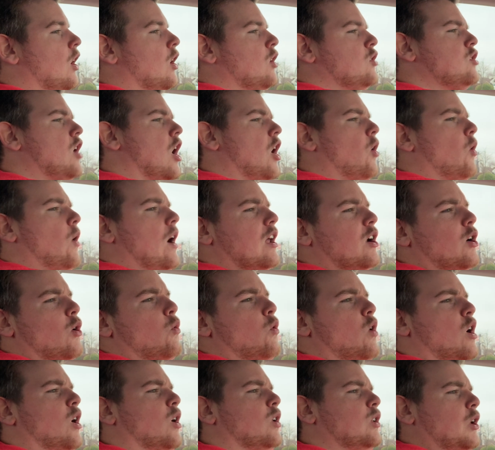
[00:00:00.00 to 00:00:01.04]
no, I don't
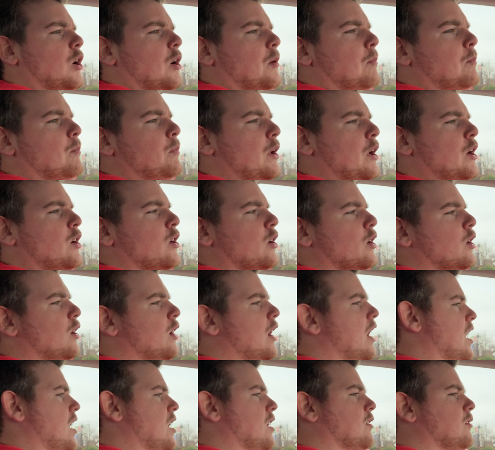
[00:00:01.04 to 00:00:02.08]
want to look bigger
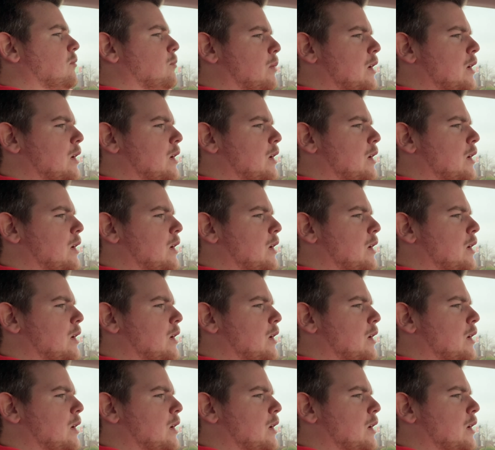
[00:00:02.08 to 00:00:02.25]
and